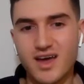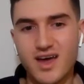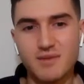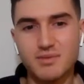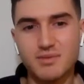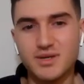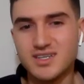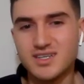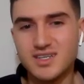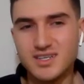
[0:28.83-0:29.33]

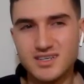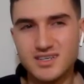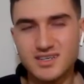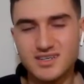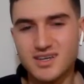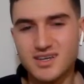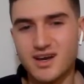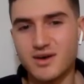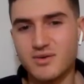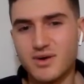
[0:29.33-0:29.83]
But
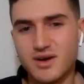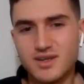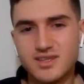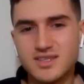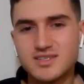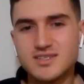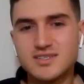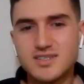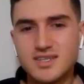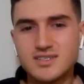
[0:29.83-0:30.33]

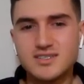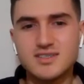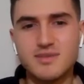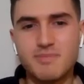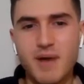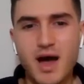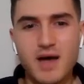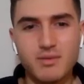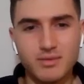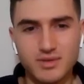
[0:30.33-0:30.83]
this is the
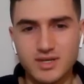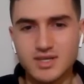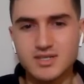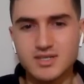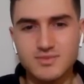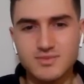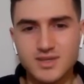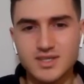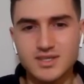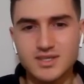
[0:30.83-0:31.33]
Bible. He
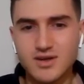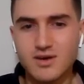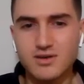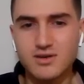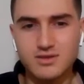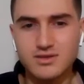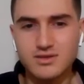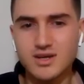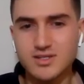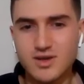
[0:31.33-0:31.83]
doesn't really talk.
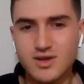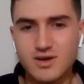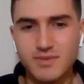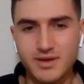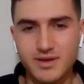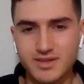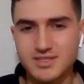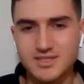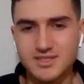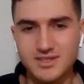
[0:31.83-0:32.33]
They're not talking
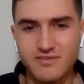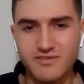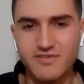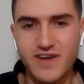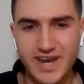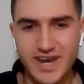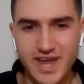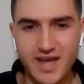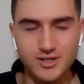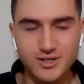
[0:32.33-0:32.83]
about this in a
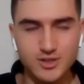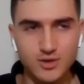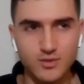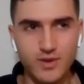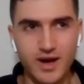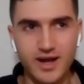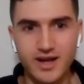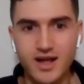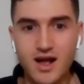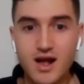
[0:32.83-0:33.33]
financial
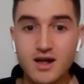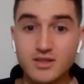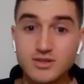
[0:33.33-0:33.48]
way.